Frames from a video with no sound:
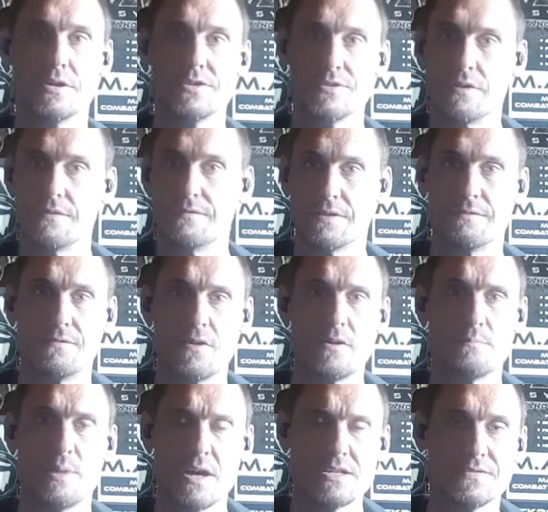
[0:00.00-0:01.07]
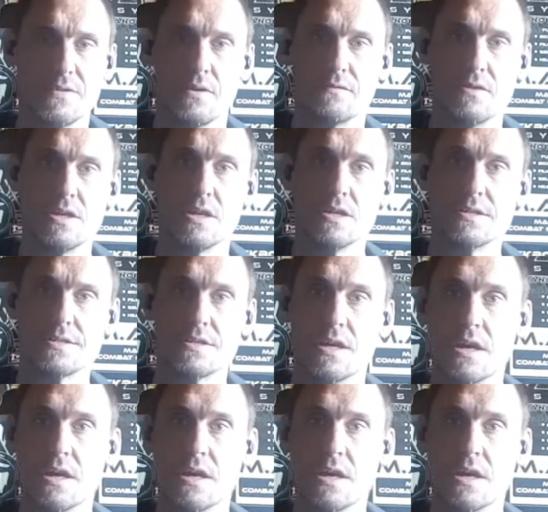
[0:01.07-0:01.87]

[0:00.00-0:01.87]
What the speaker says: So for the past 5 years,